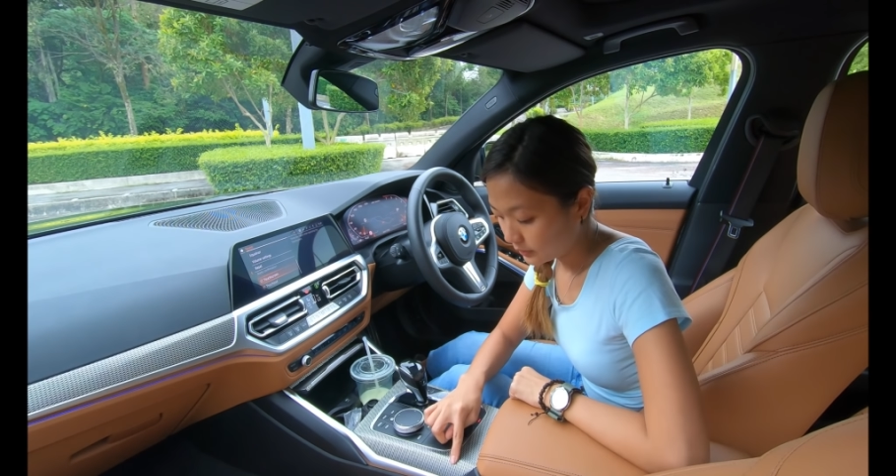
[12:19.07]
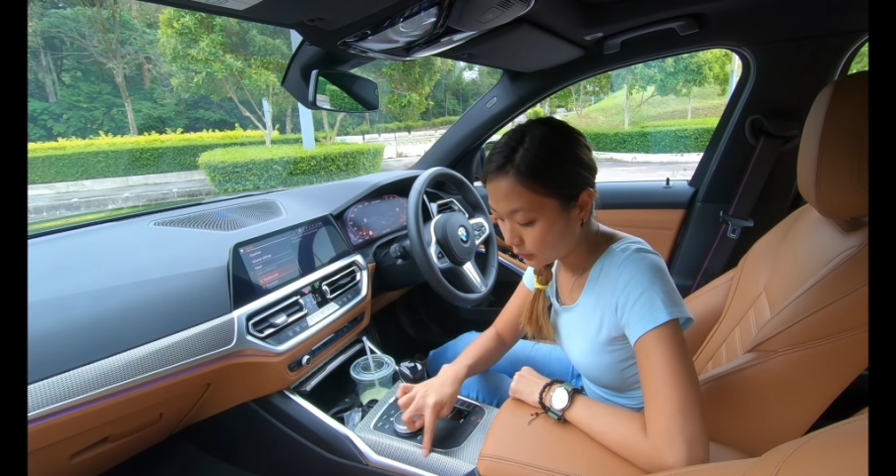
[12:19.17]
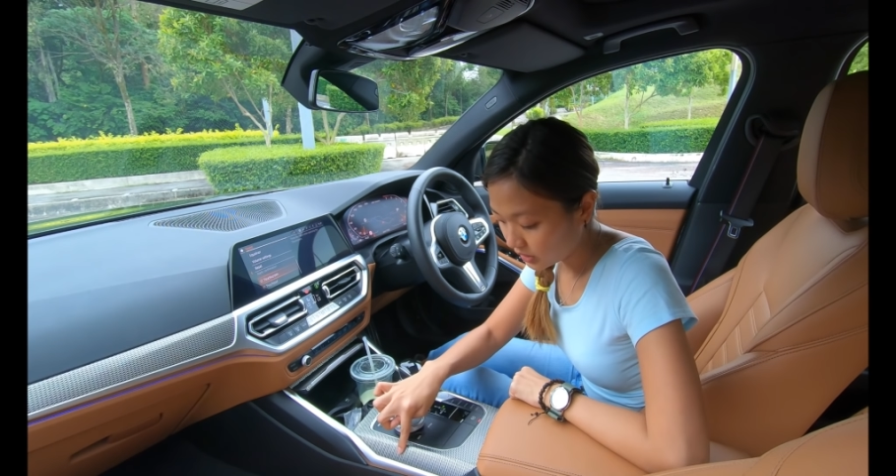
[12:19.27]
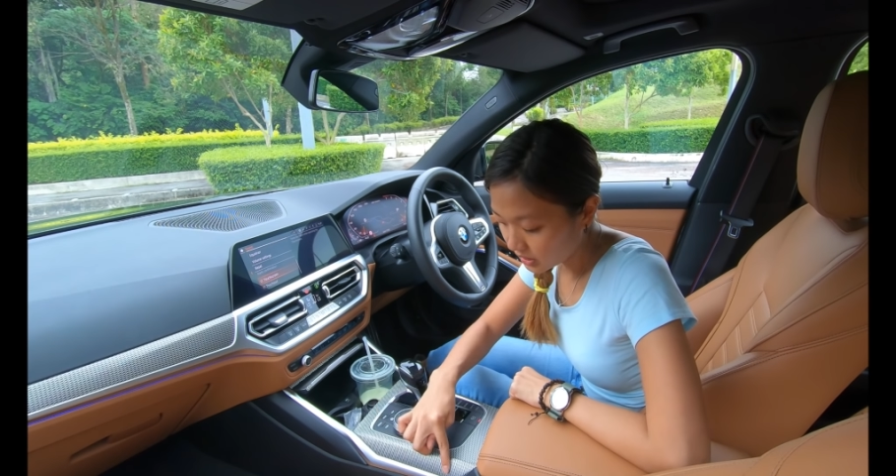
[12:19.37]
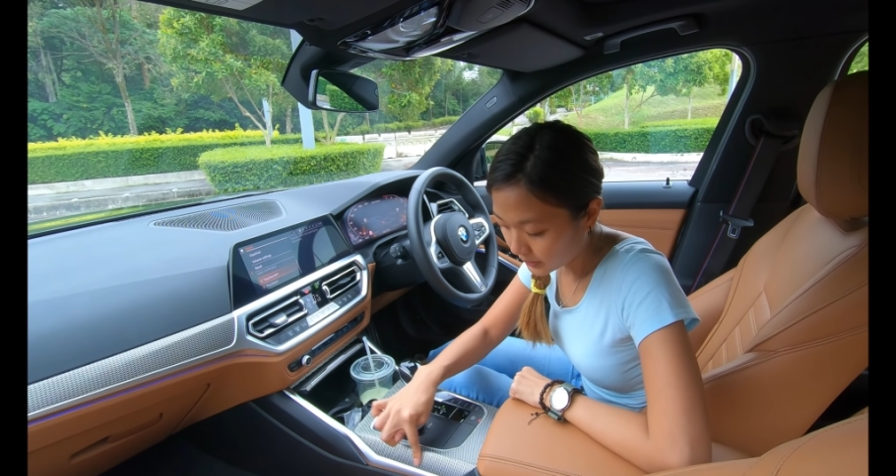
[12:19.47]

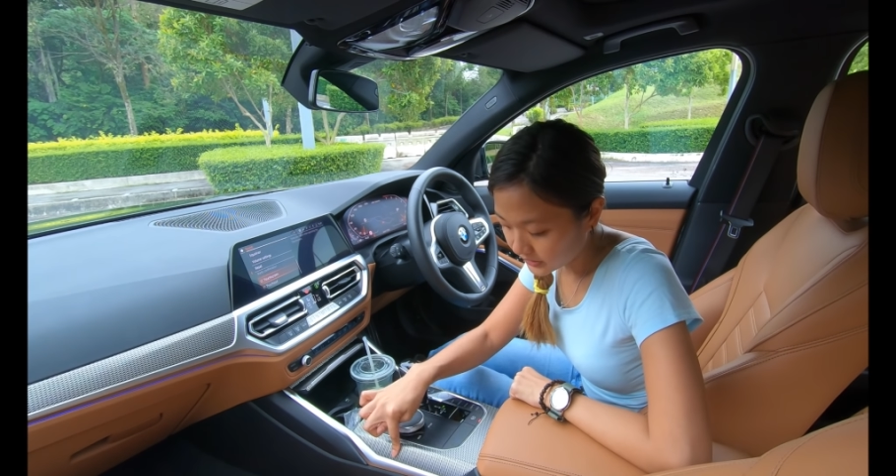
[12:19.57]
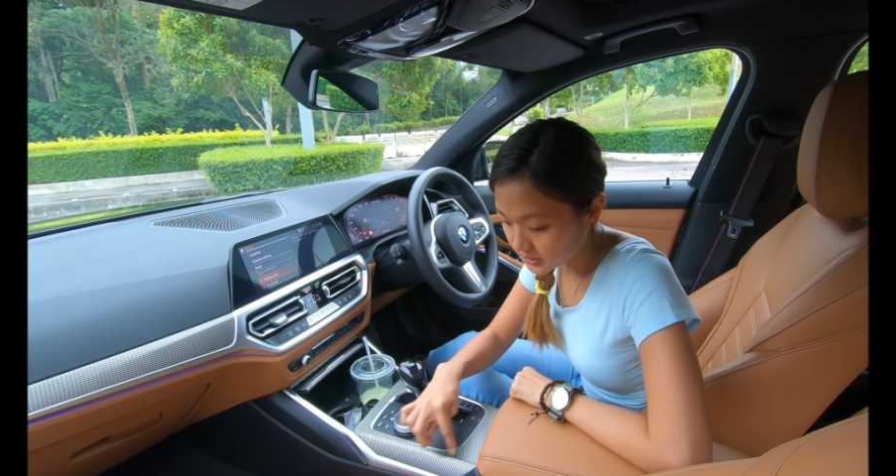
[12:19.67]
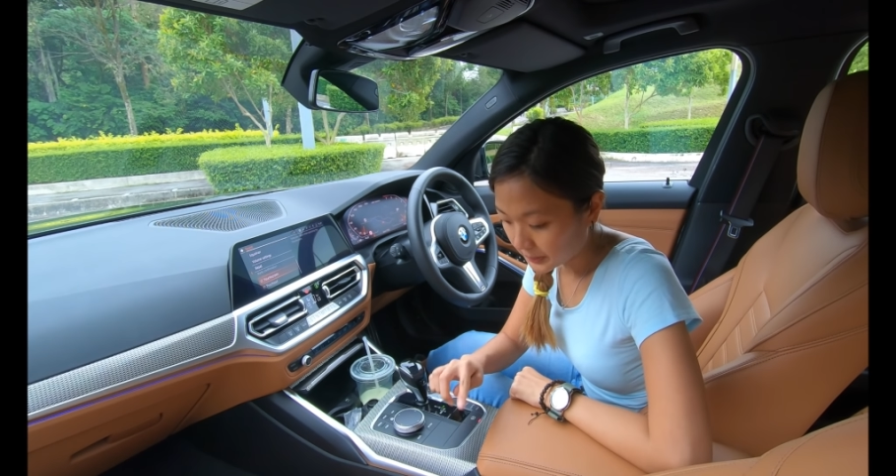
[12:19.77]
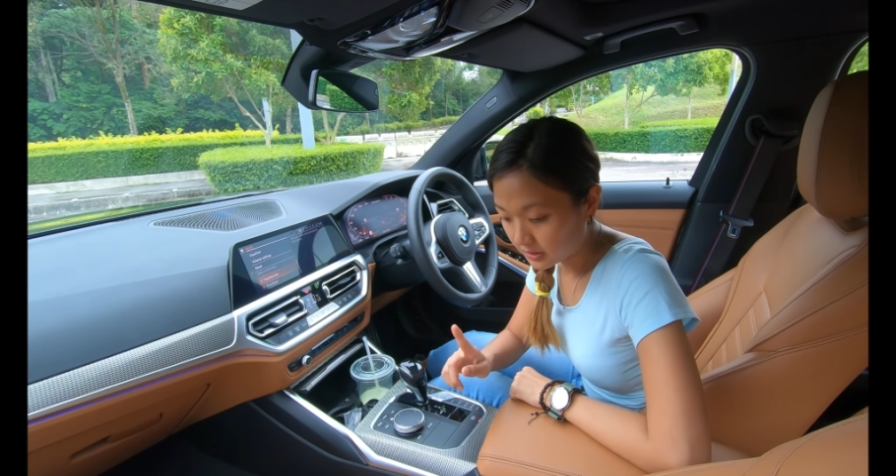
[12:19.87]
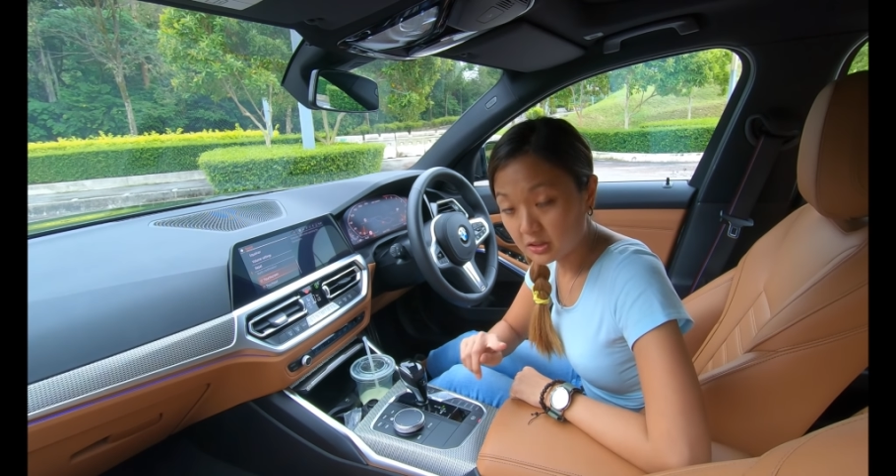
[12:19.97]
Good thing about
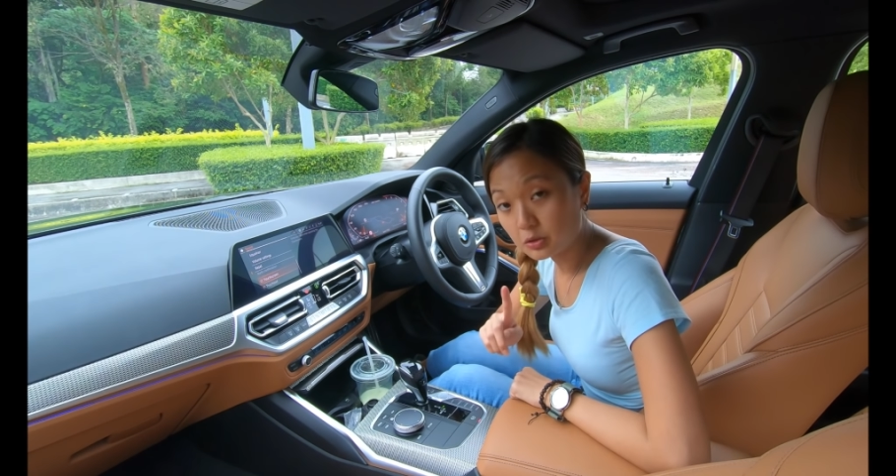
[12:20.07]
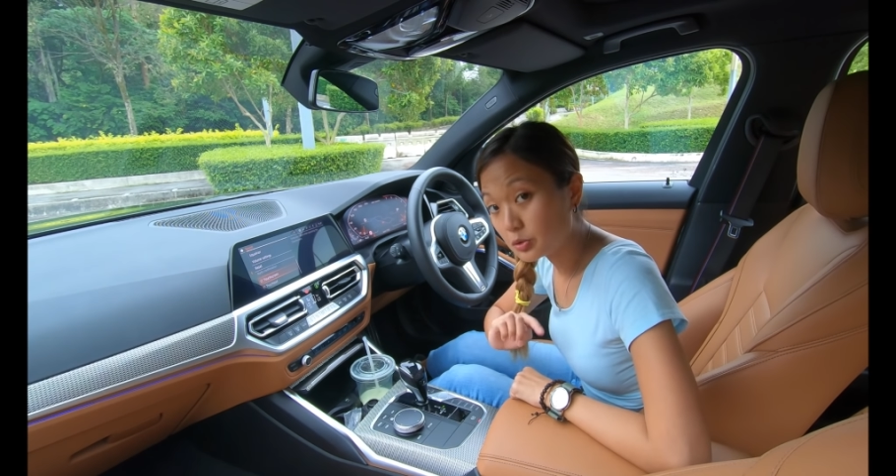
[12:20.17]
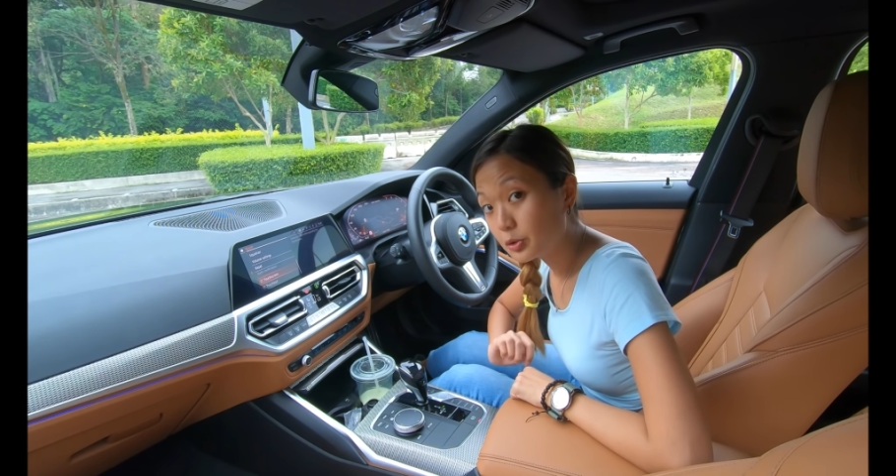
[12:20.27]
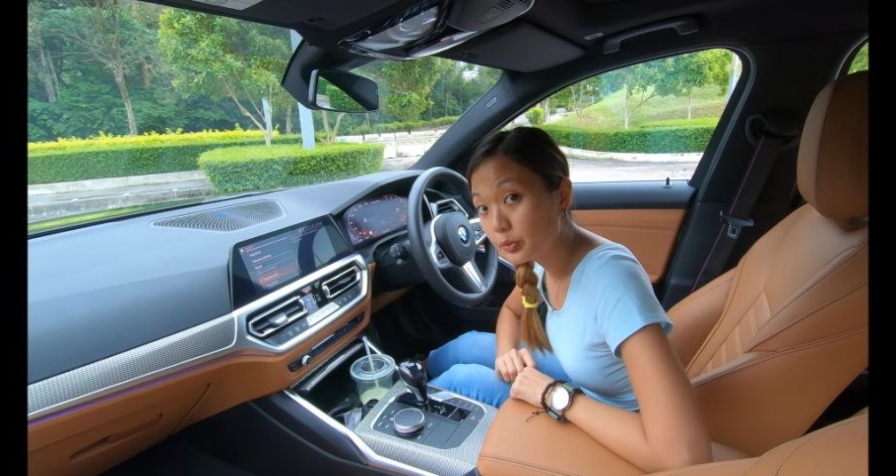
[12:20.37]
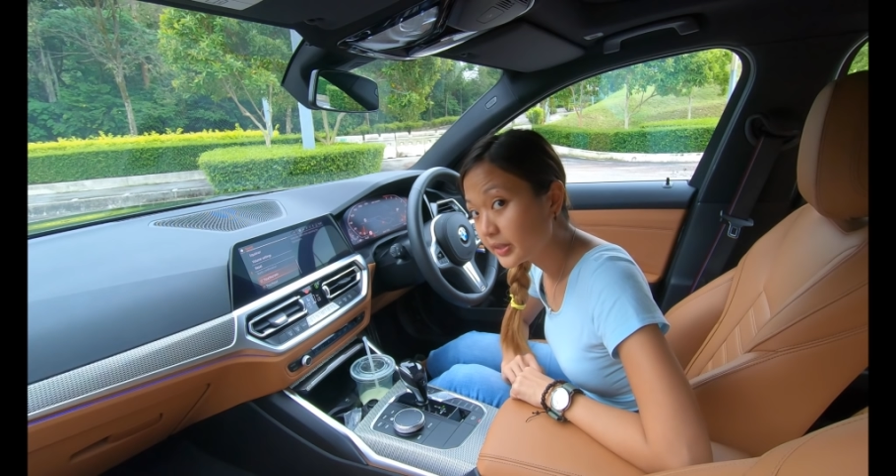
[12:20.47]
this pattern, you
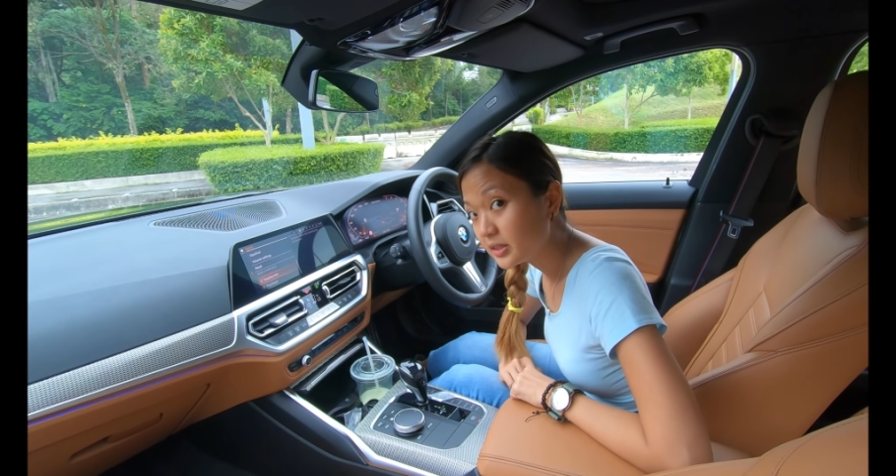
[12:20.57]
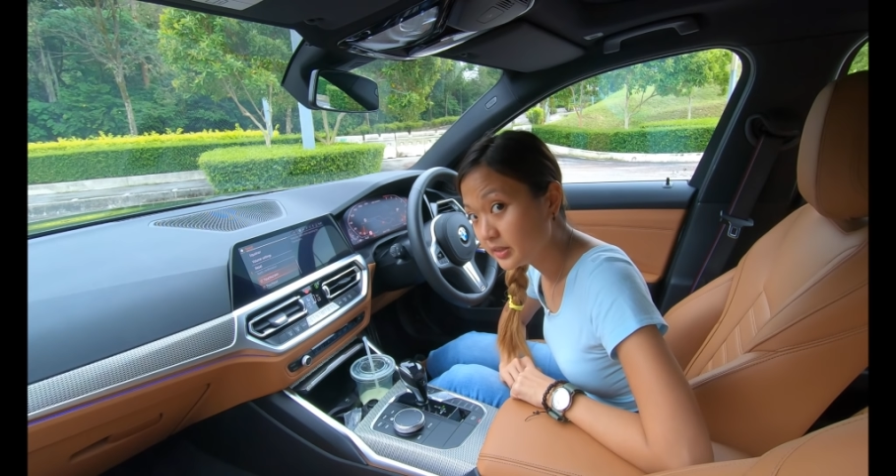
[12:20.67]
don't know whether